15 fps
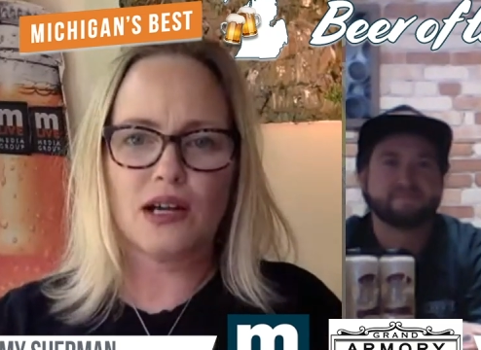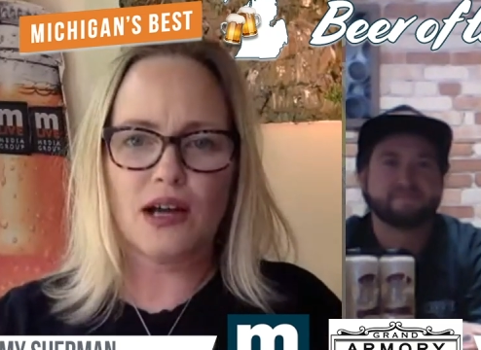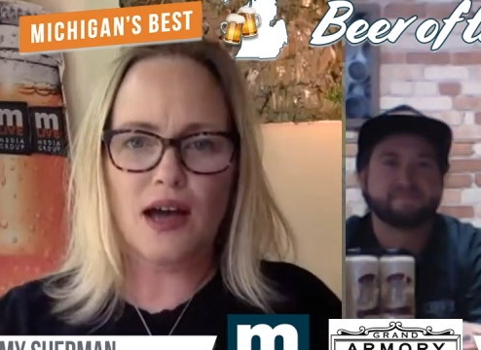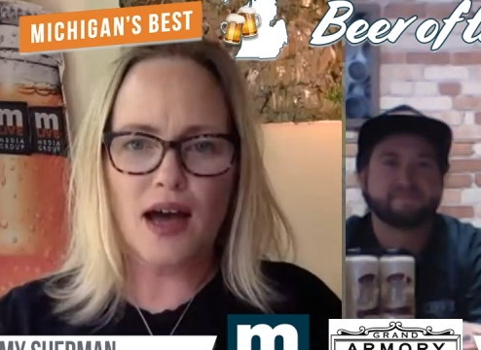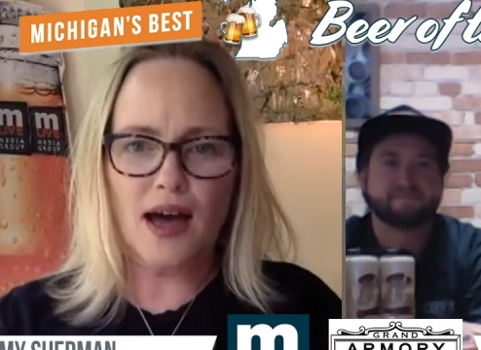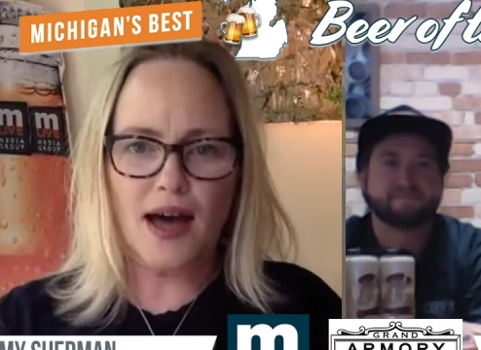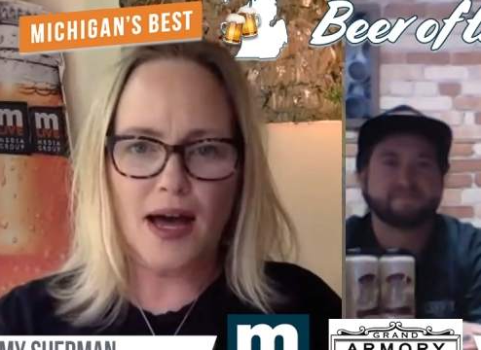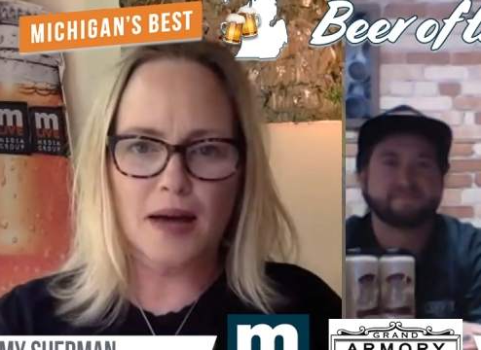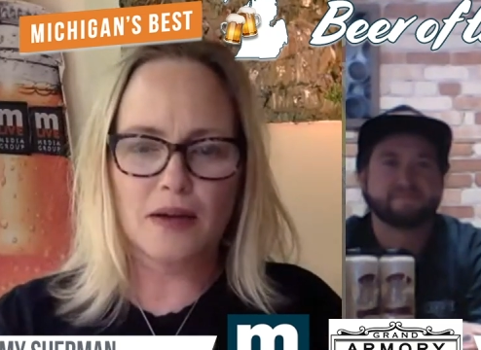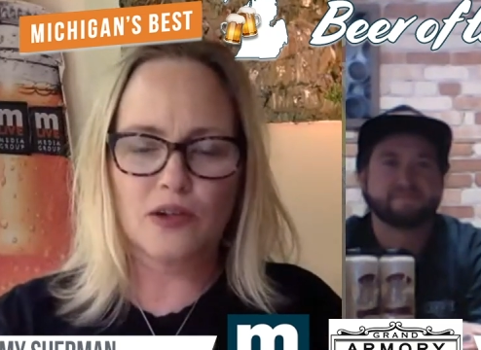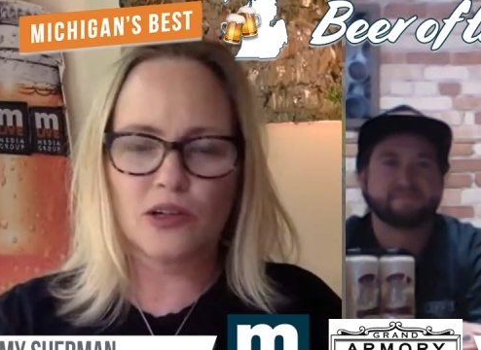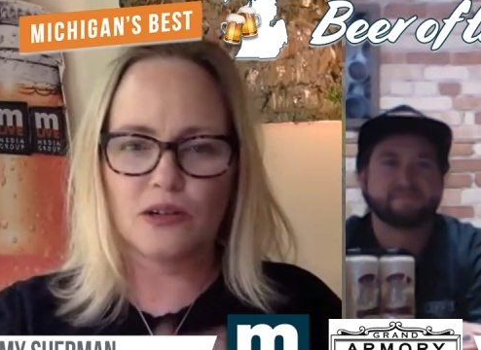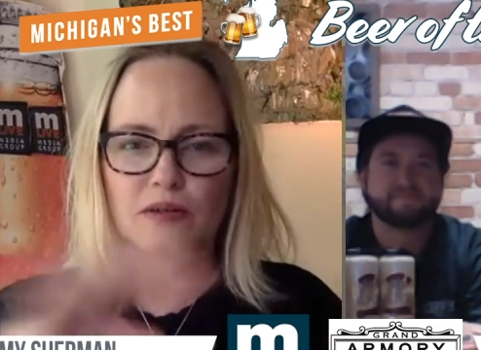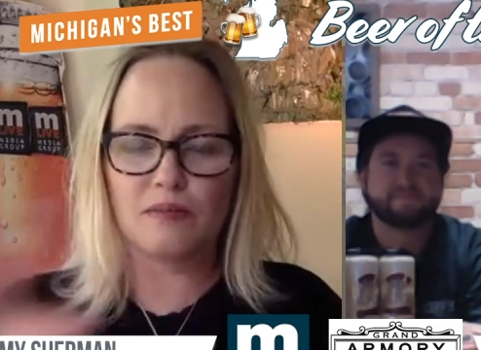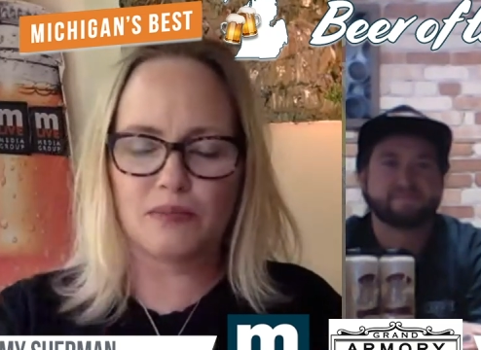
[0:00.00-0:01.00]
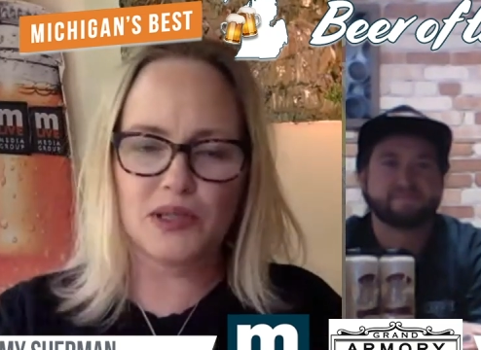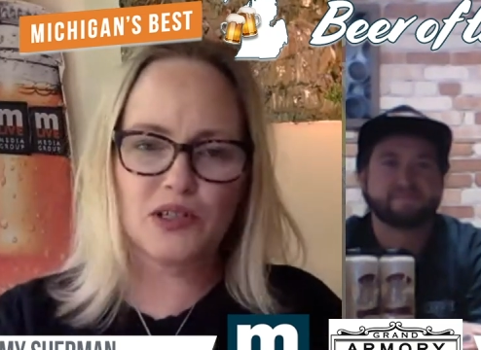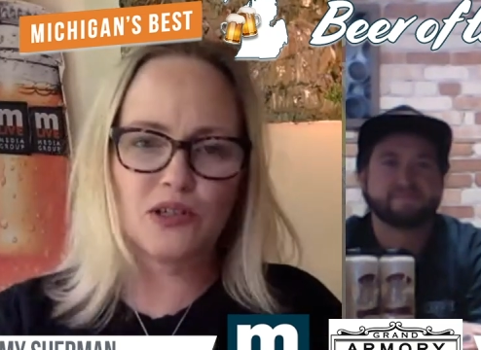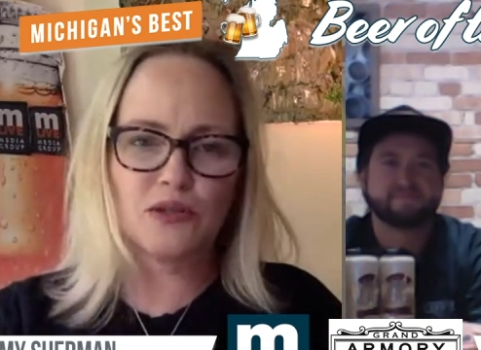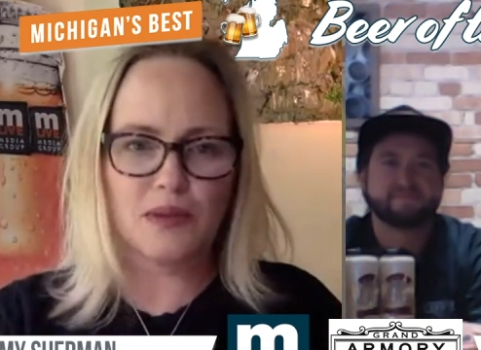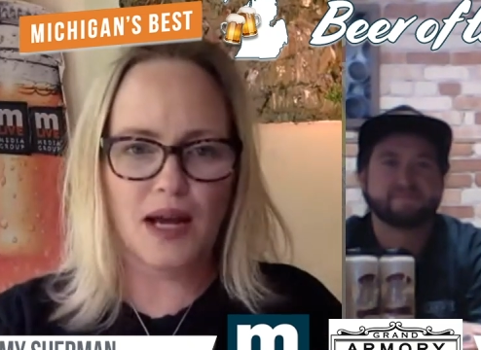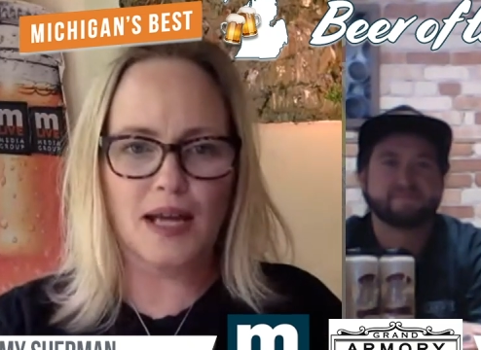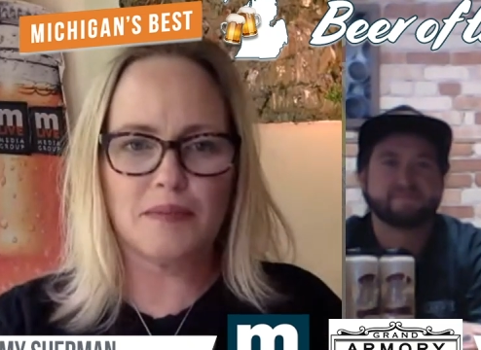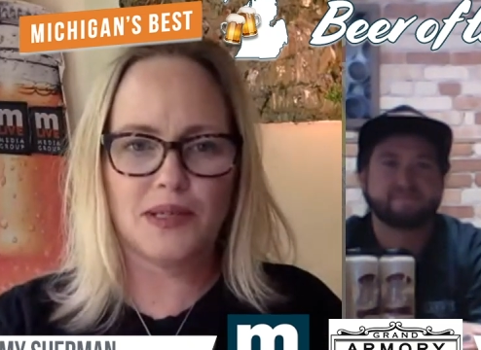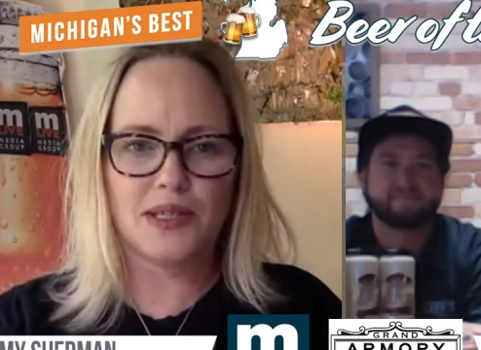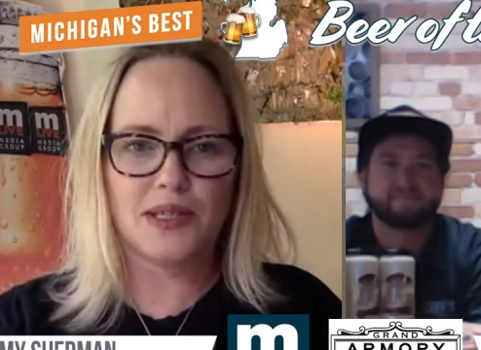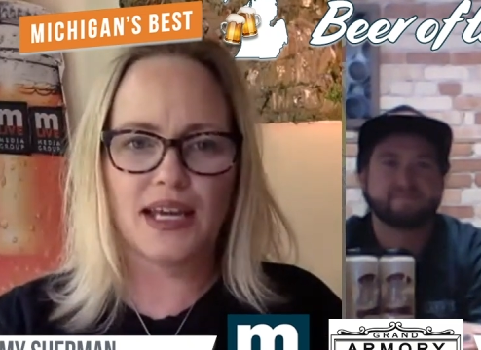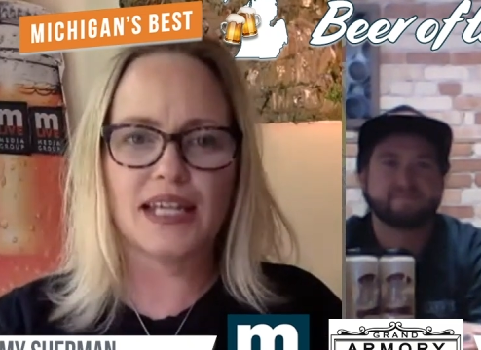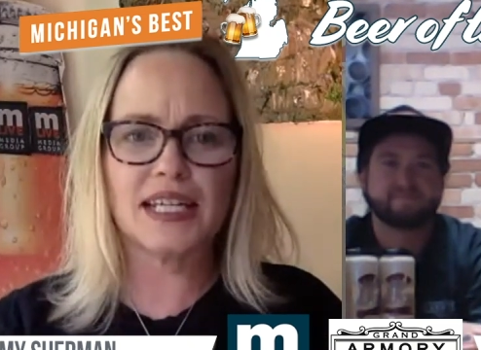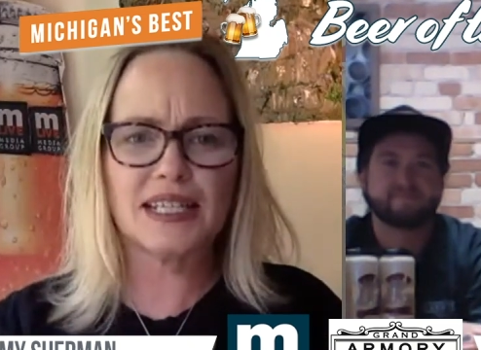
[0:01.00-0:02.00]
Speaker 1: hop or bitter
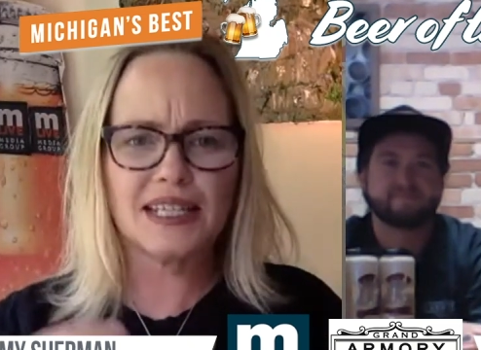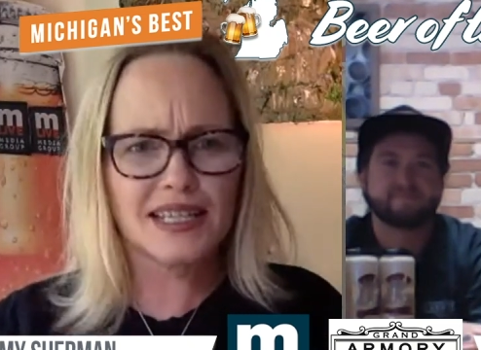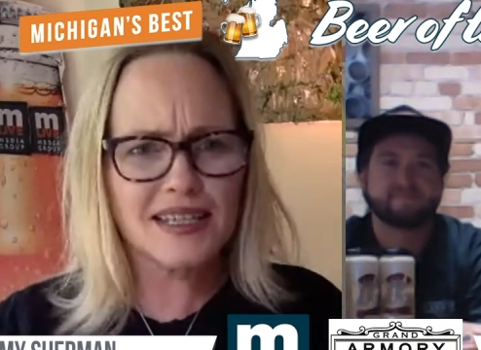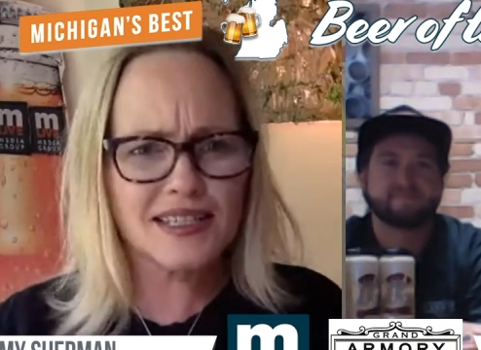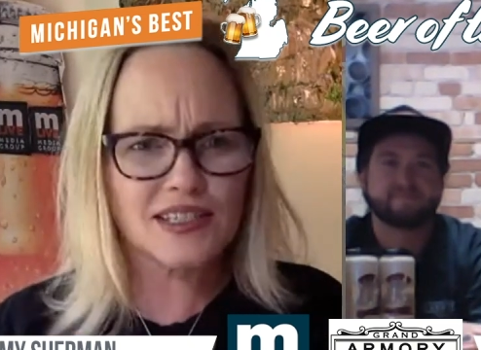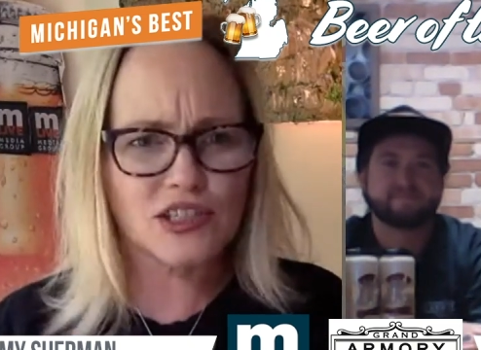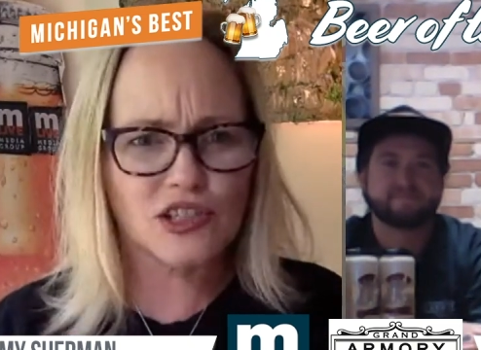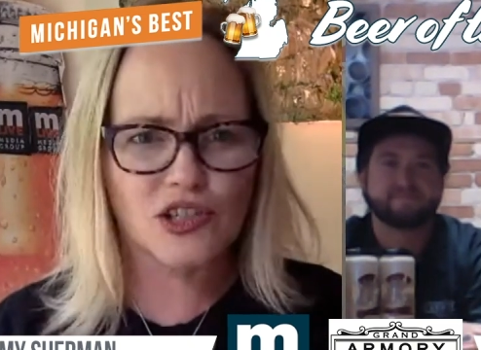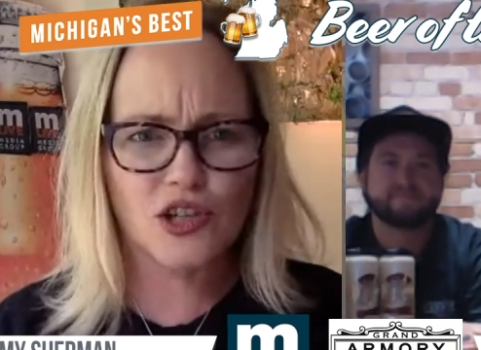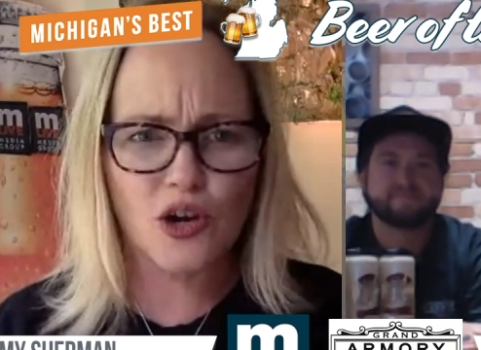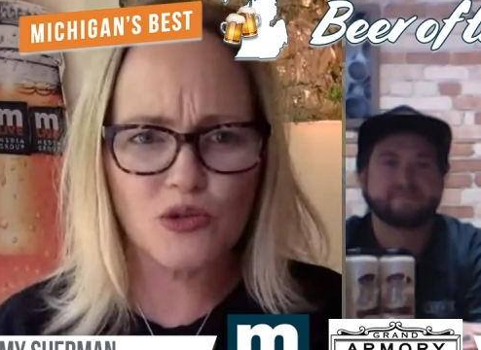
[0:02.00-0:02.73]
IPA, and it is. It's